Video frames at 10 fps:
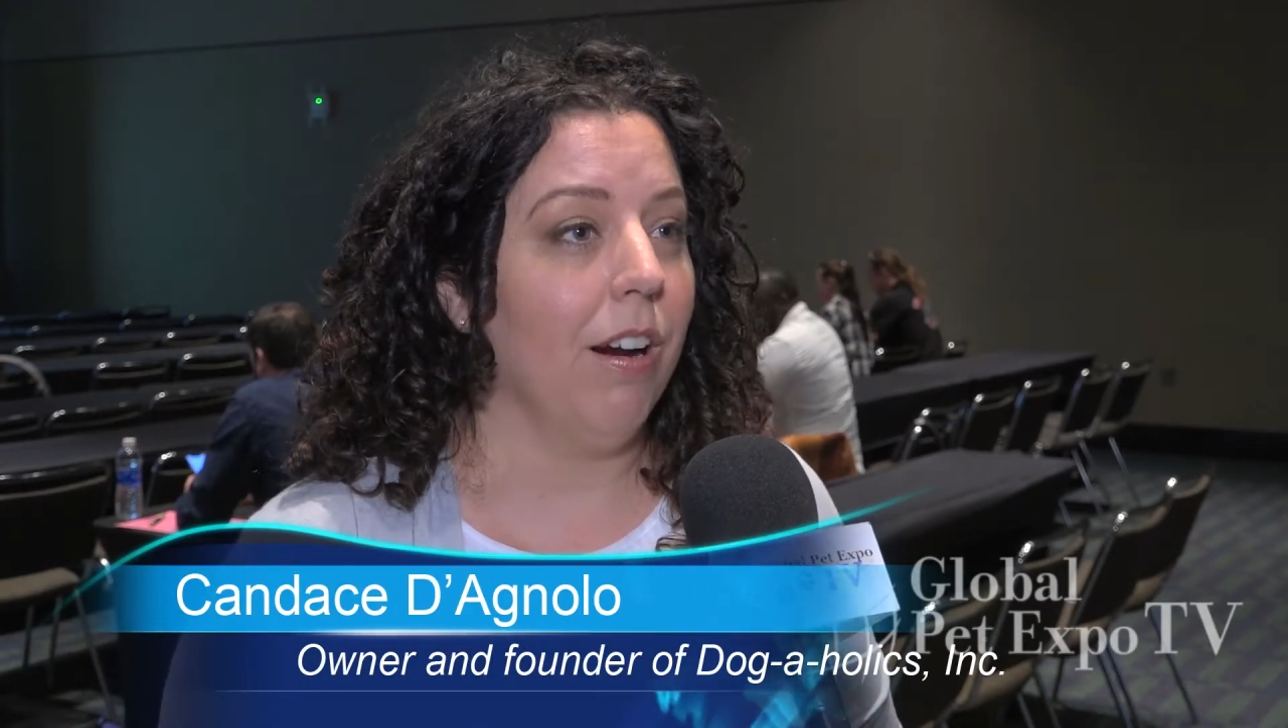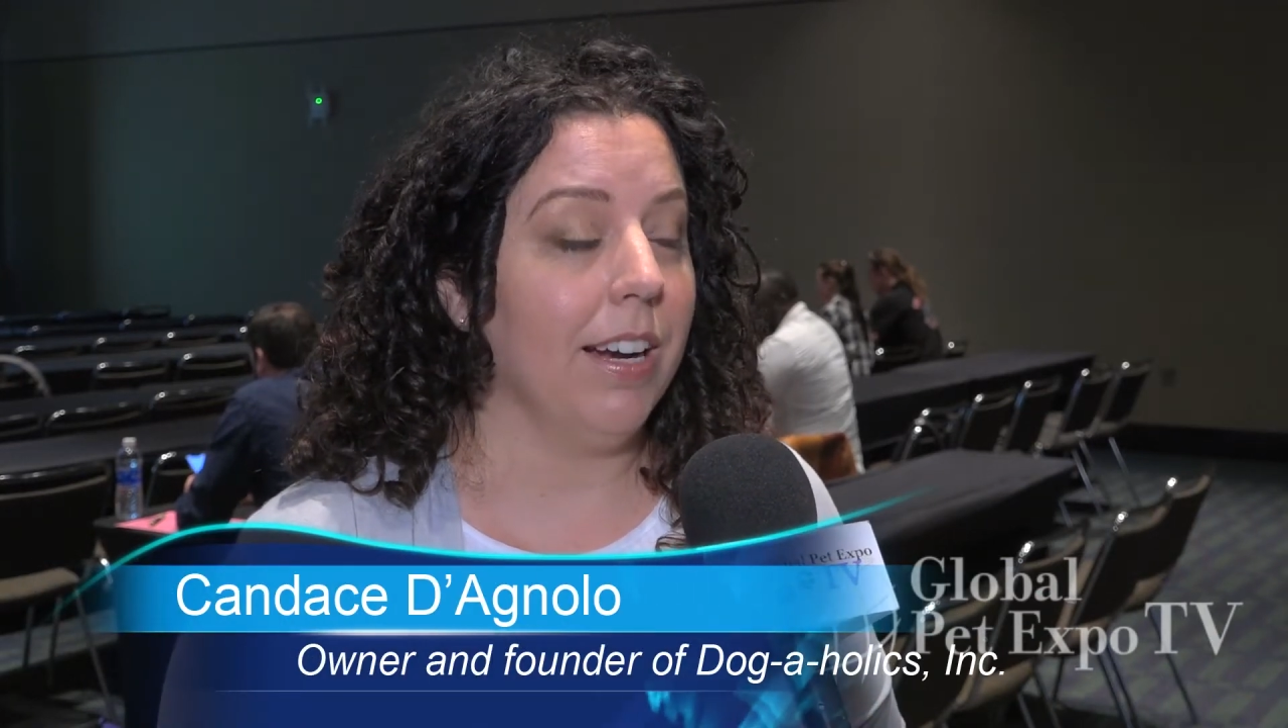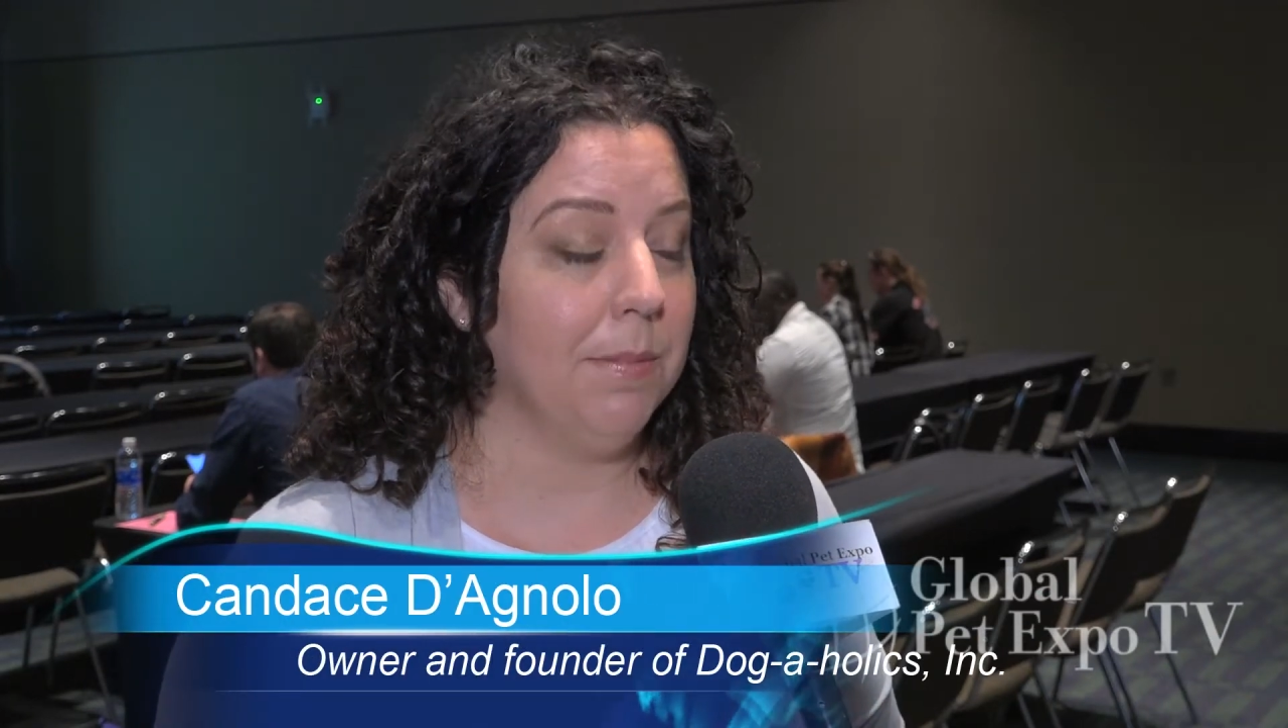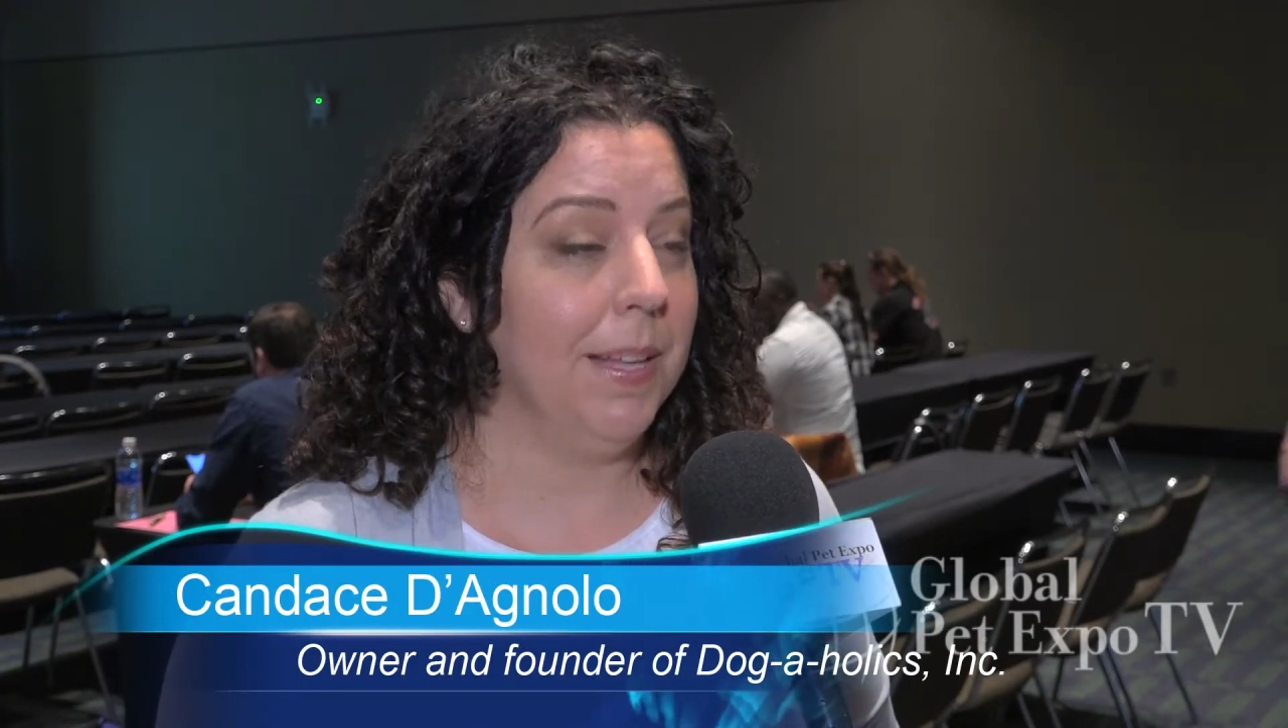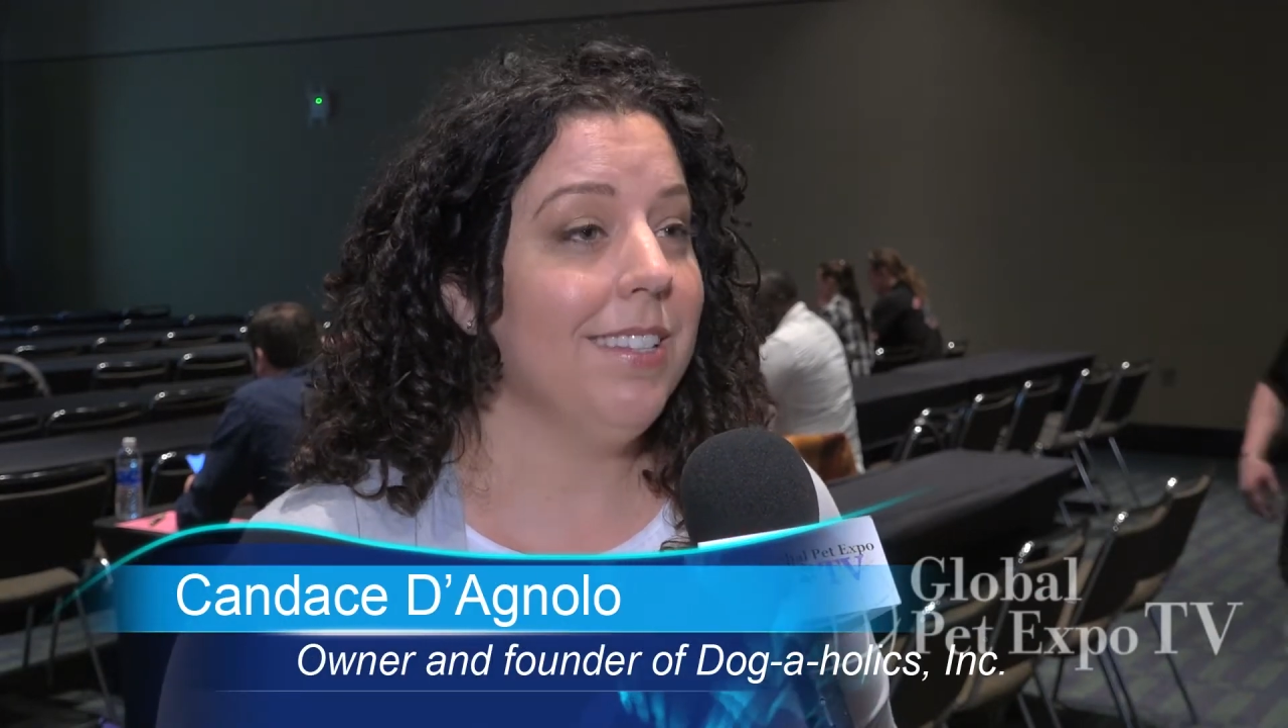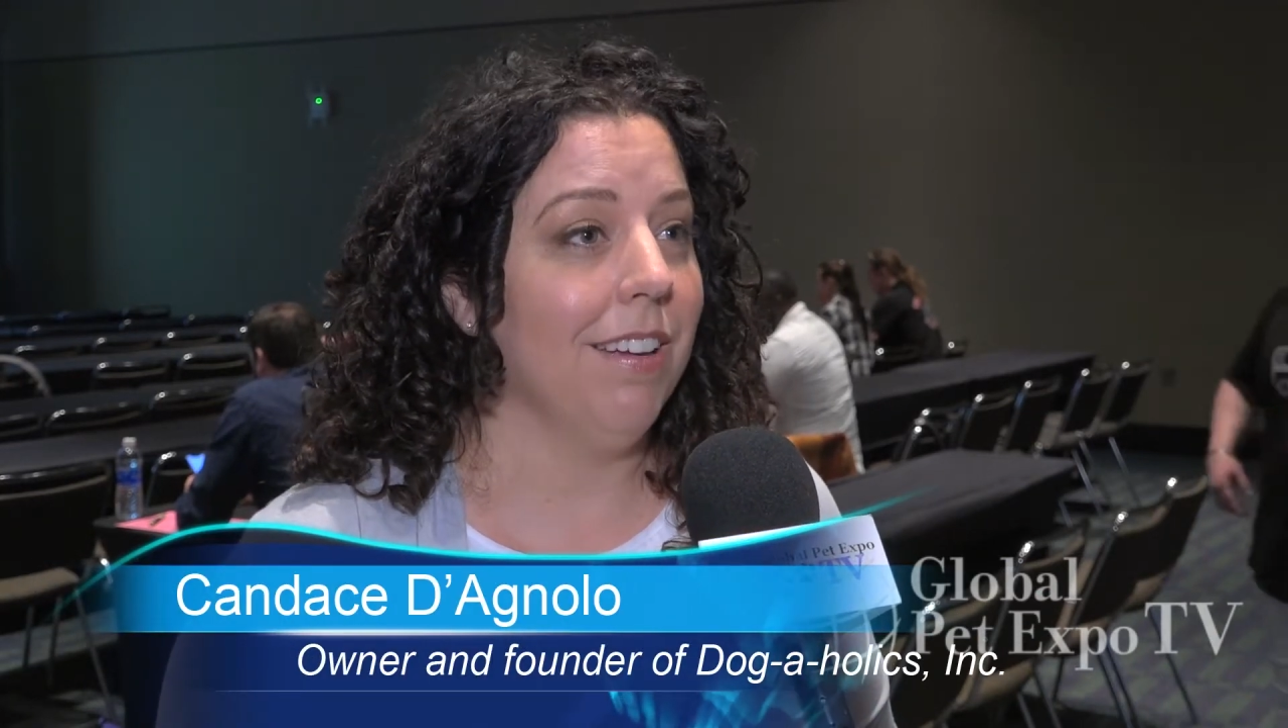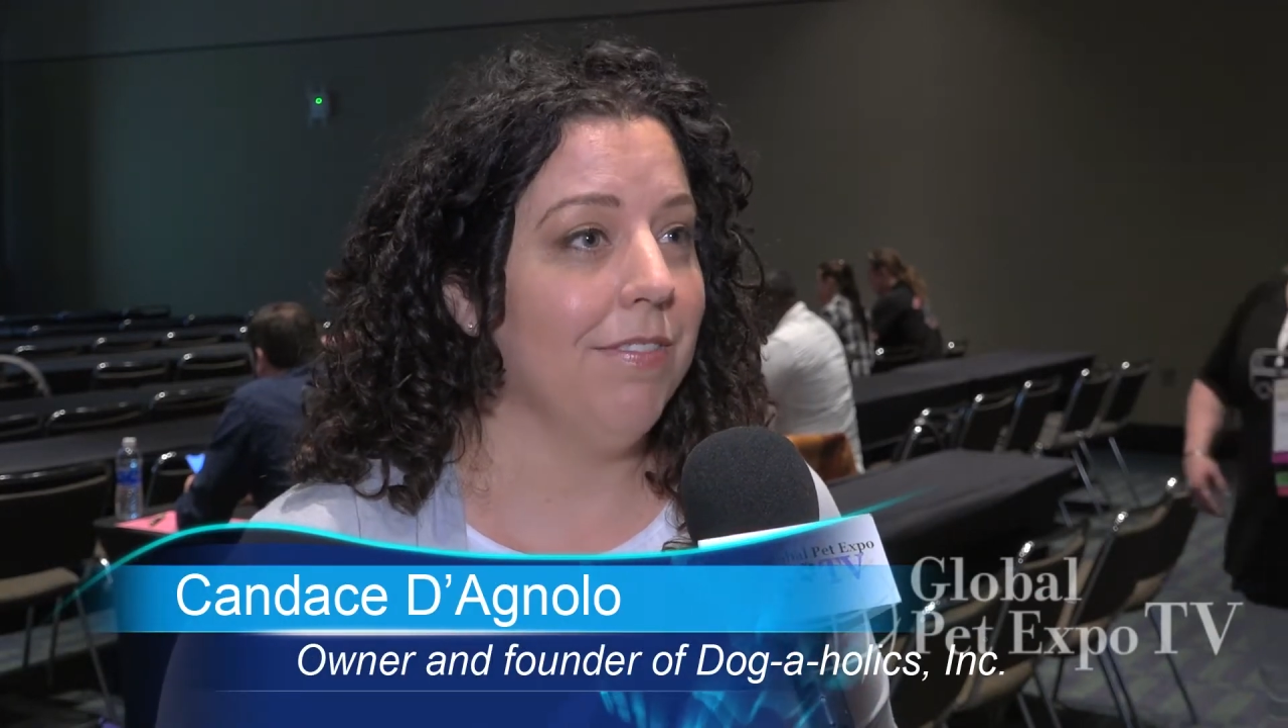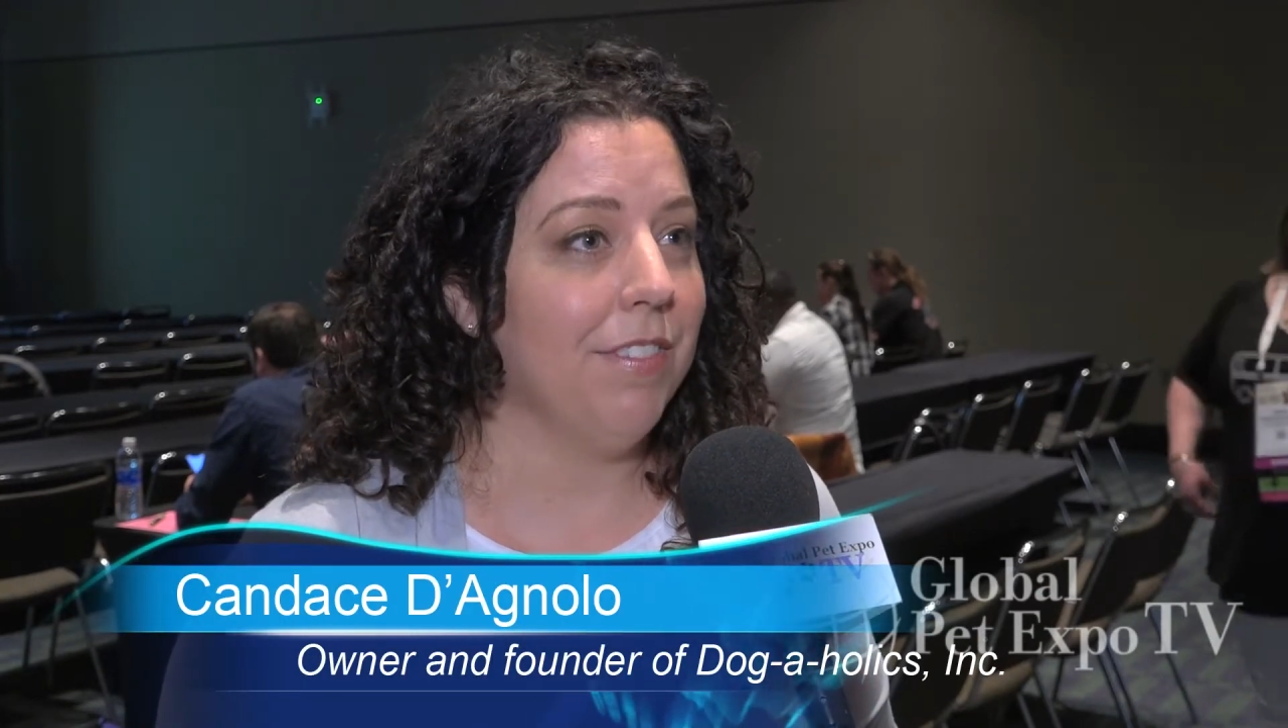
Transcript: expensive.